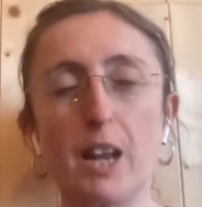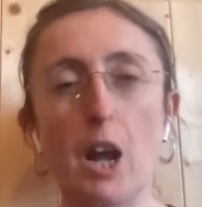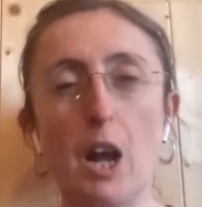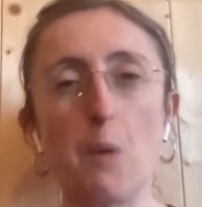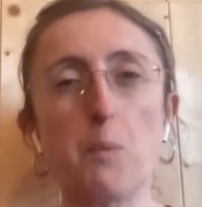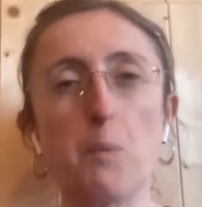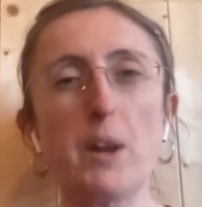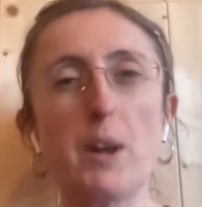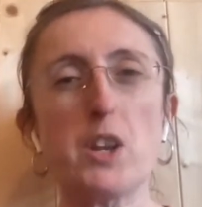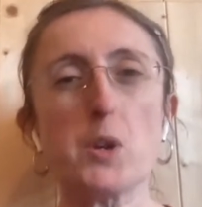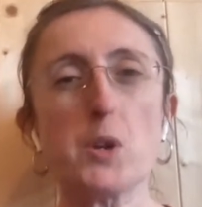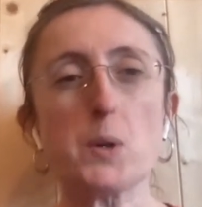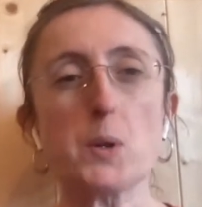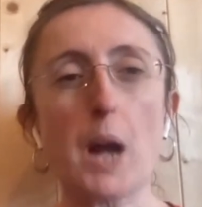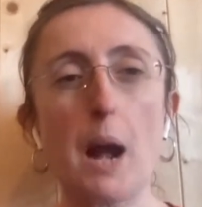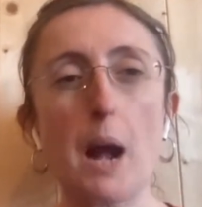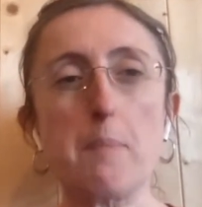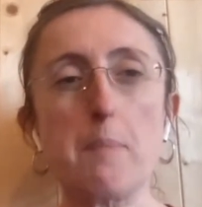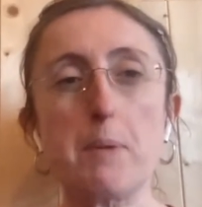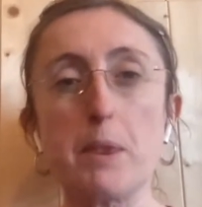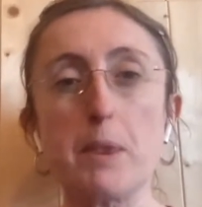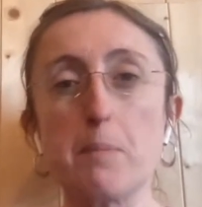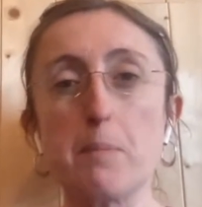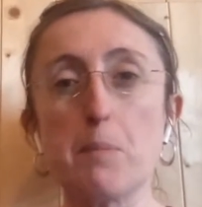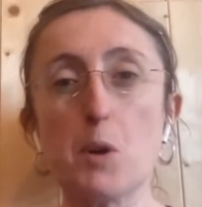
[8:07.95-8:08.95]
And when you get
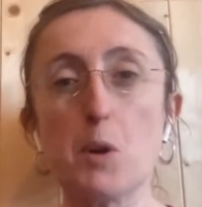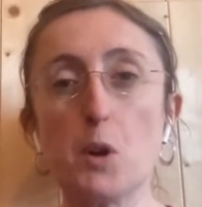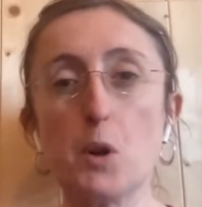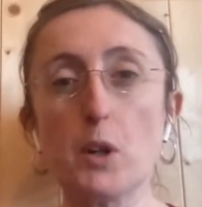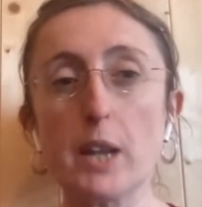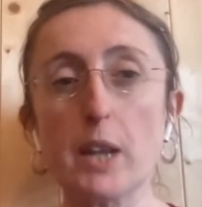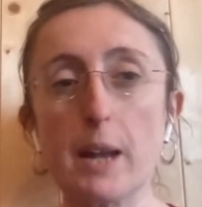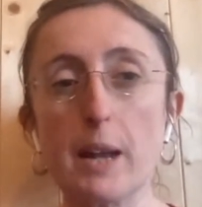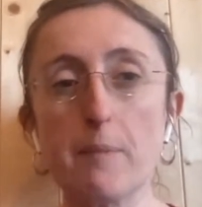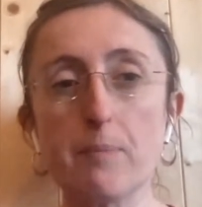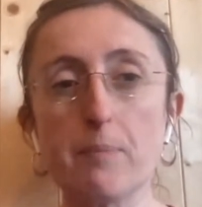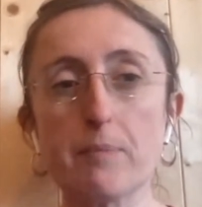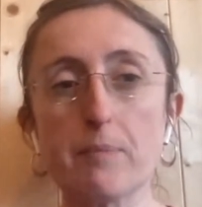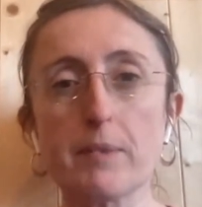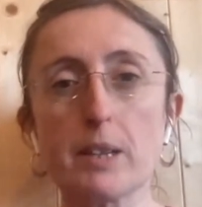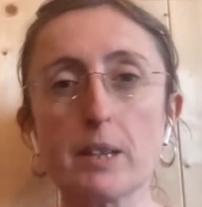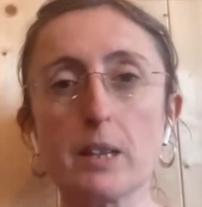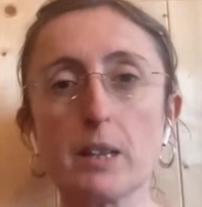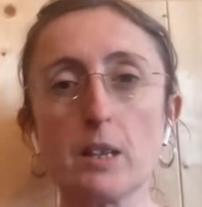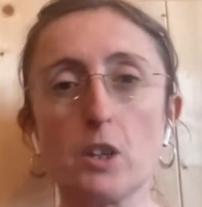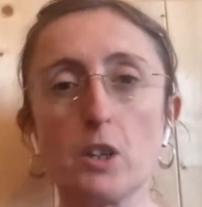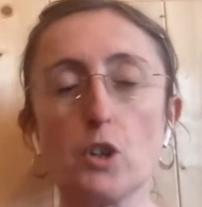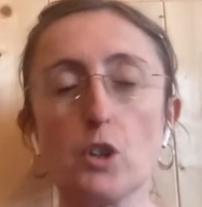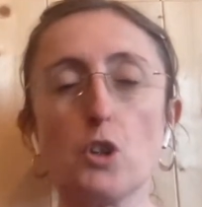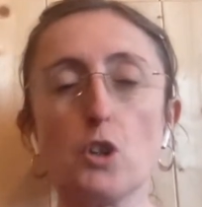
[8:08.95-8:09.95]
up in the morning,
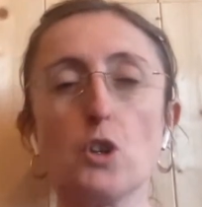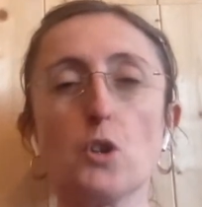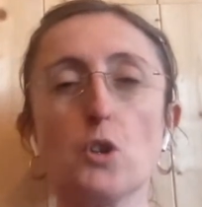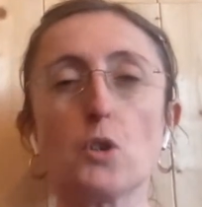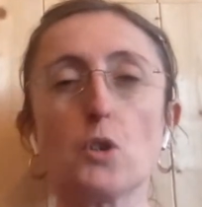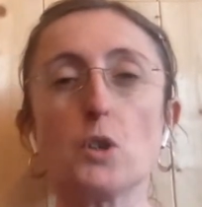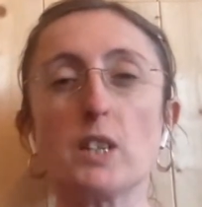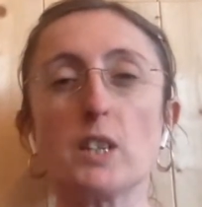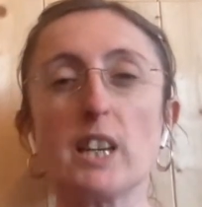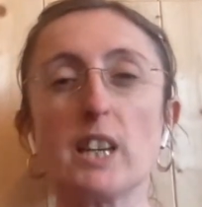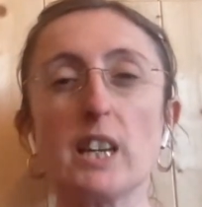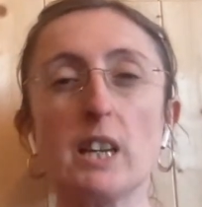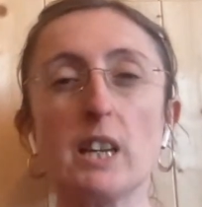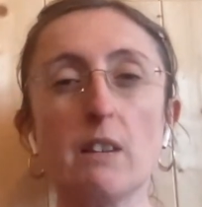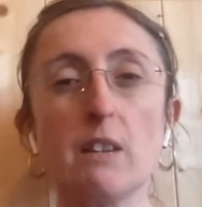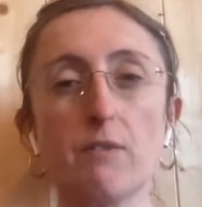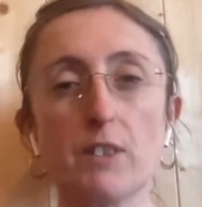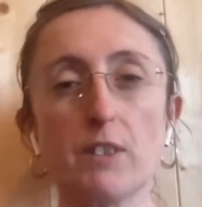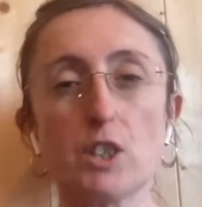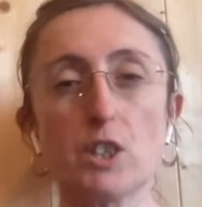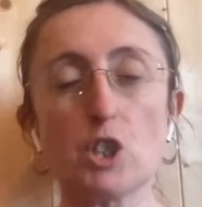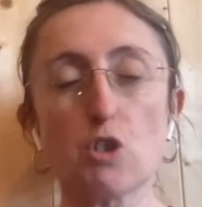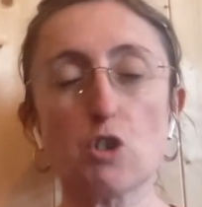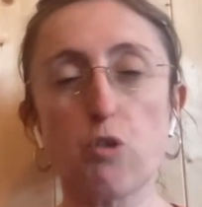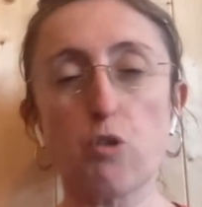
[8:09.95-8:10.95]
you could
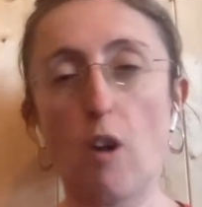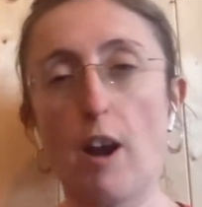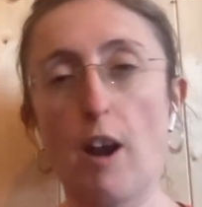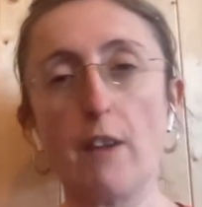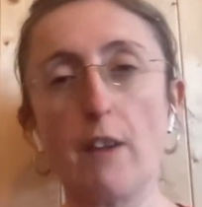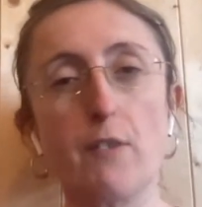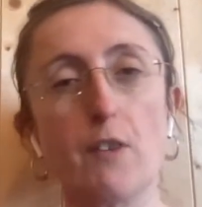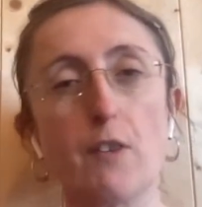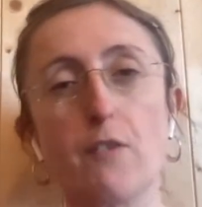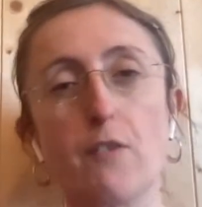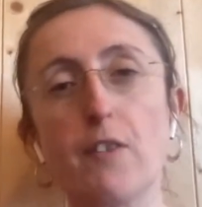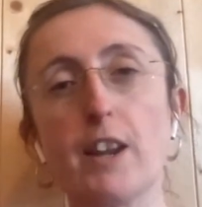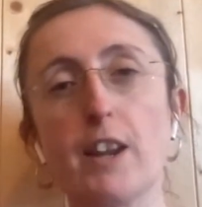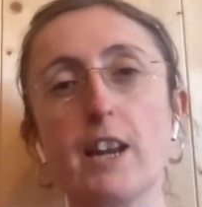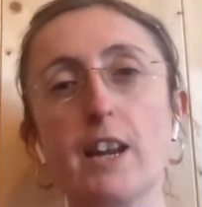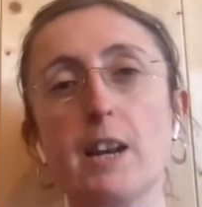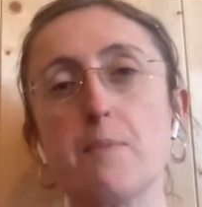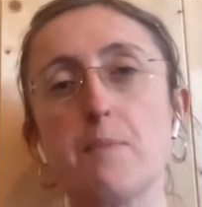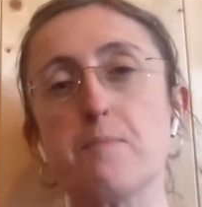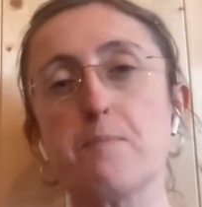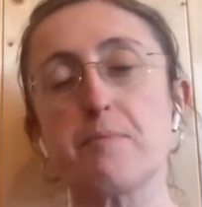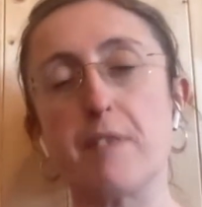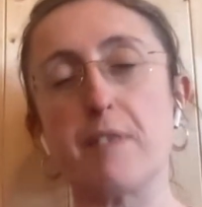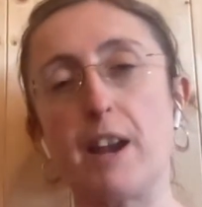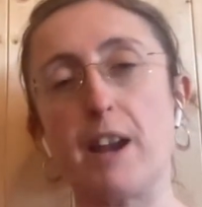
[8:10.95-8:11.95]
even try, if you're
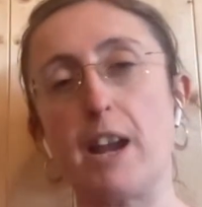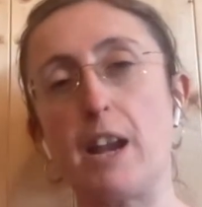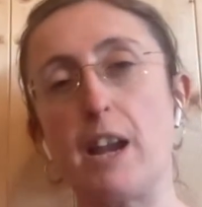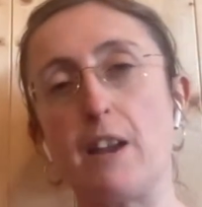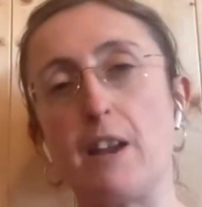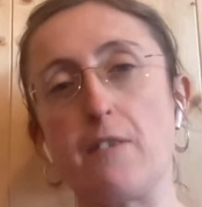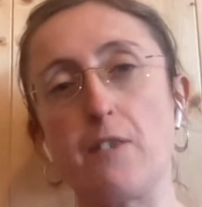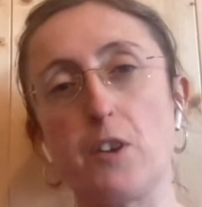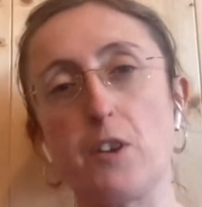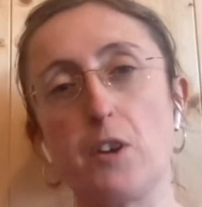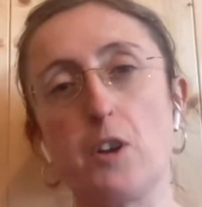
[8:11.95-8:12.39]
feeling brave,